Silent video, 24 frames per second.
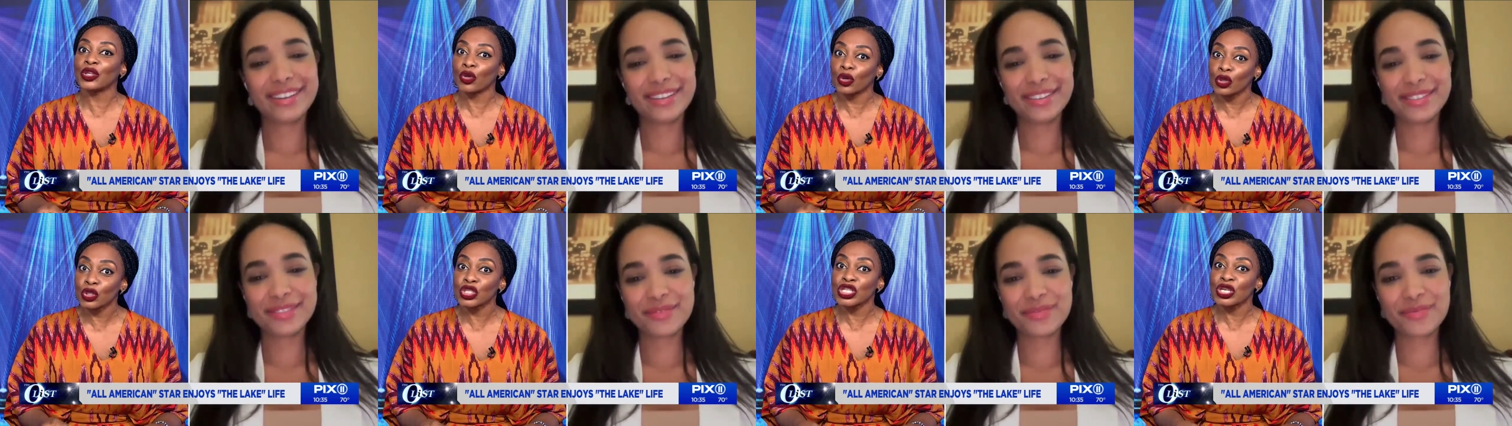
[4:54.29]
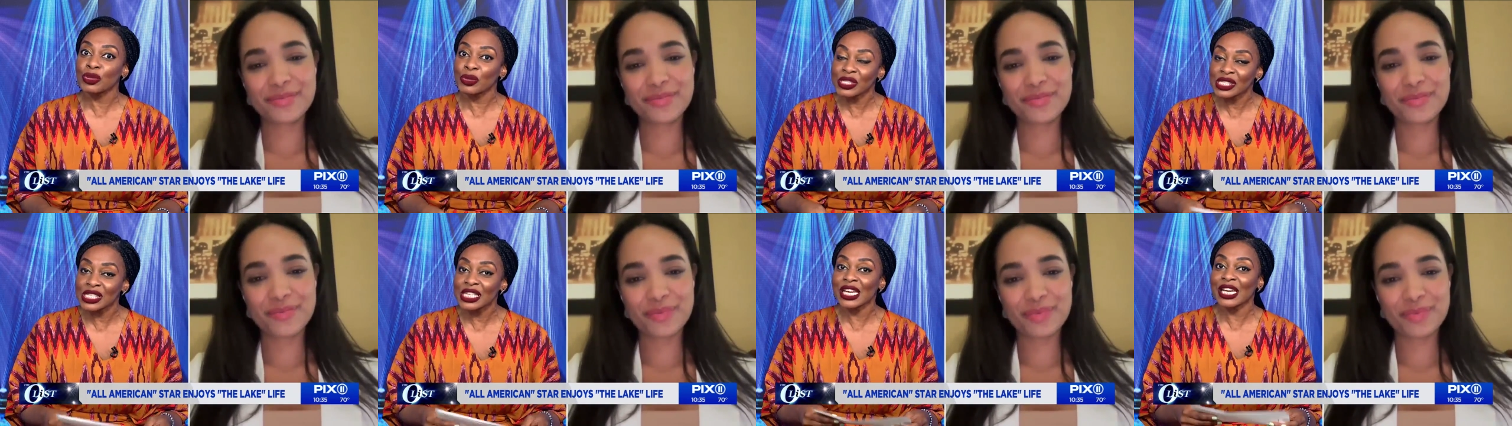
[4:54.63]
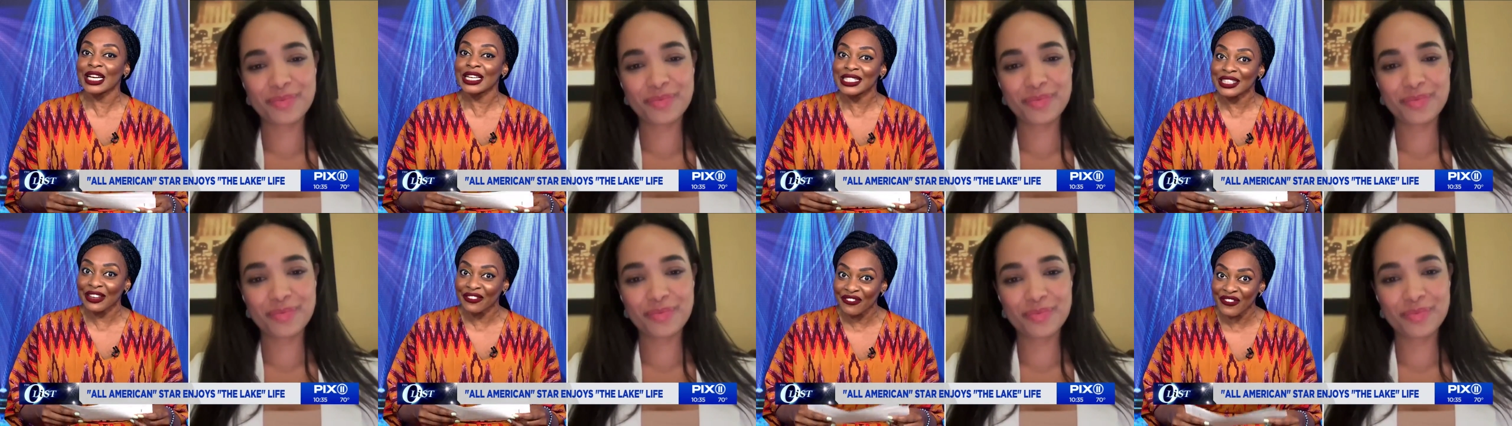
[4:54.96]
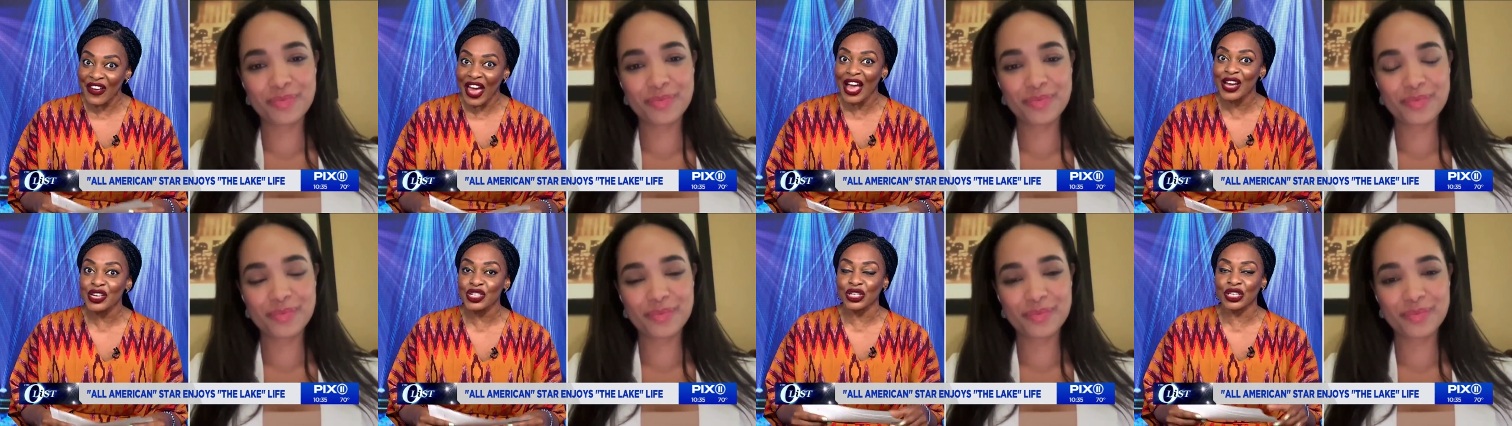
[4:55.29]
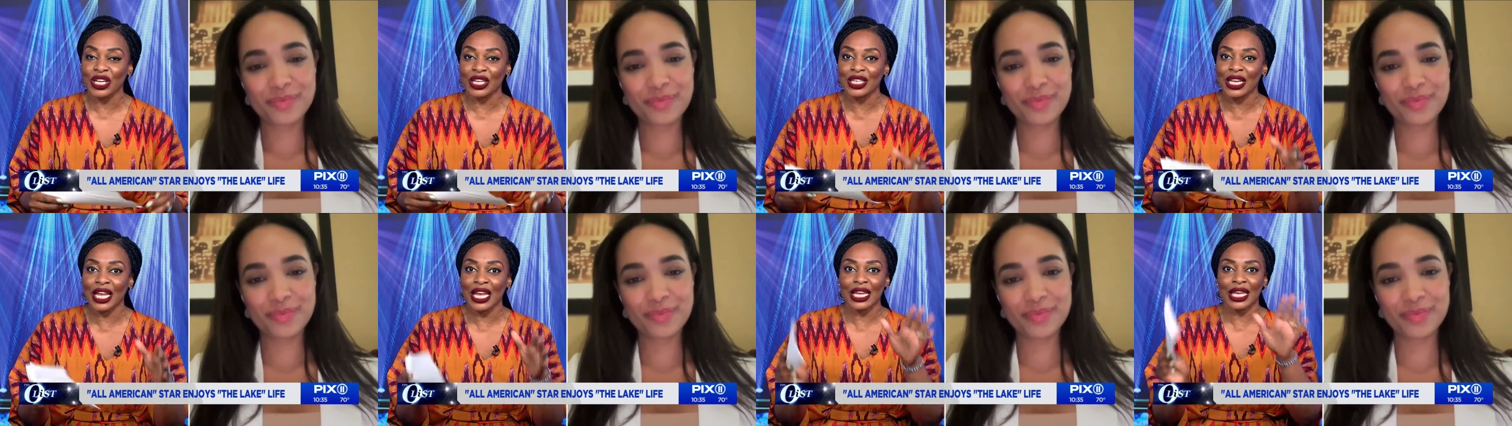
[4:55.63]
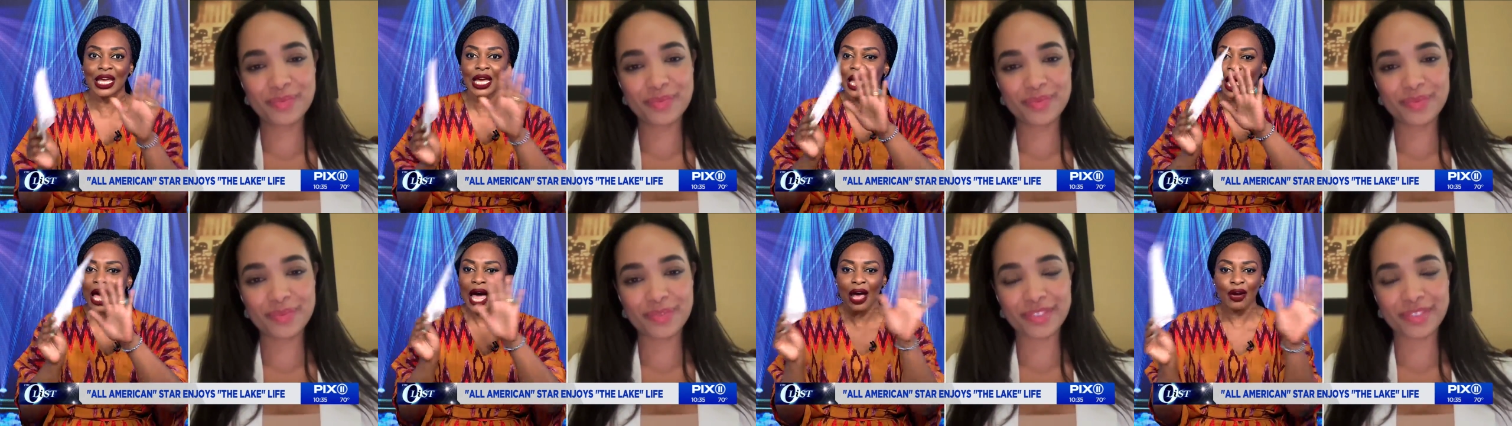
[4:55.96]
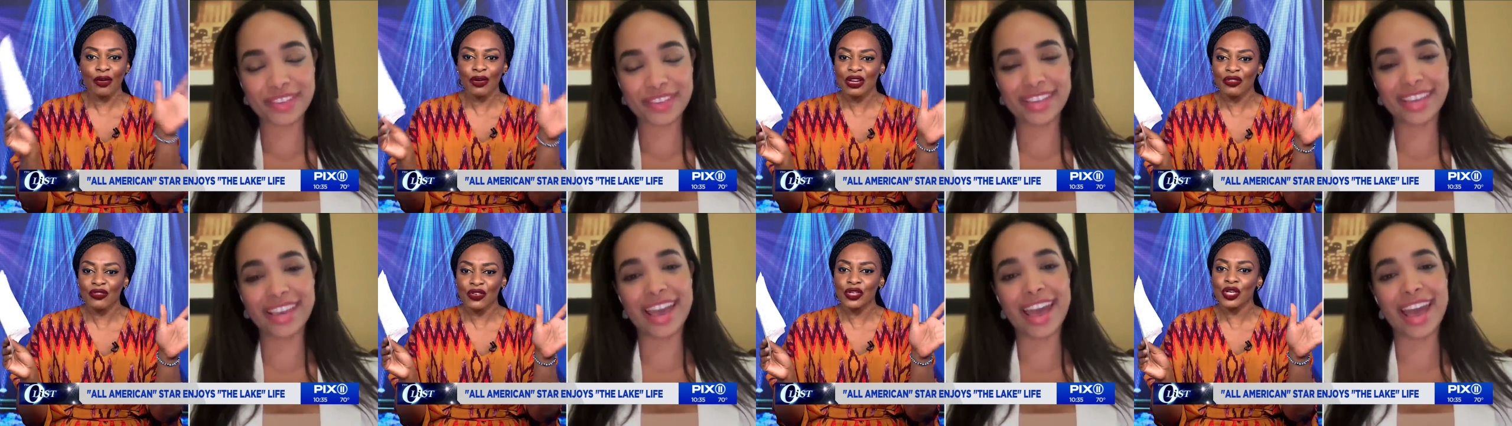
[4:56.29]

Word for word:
Speaker 1: you're seriously into fashion and like, I don't even yeah.